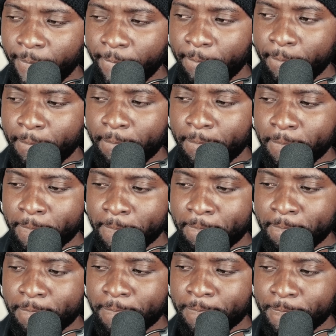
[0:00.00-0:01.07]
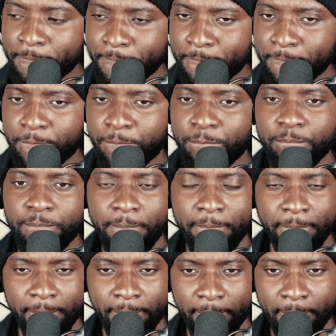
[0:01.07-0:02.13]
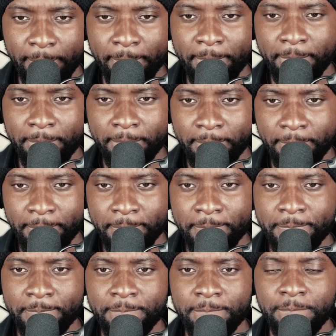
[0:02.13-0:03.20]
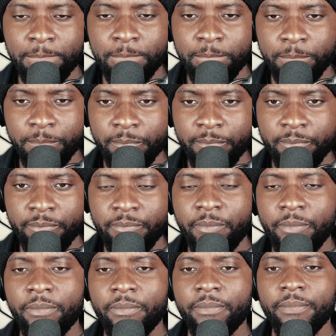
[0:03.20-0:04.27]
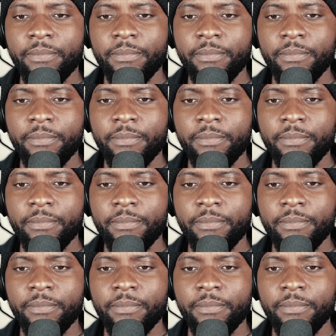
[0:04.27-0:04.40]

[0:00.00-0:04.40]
The person shown says nothing.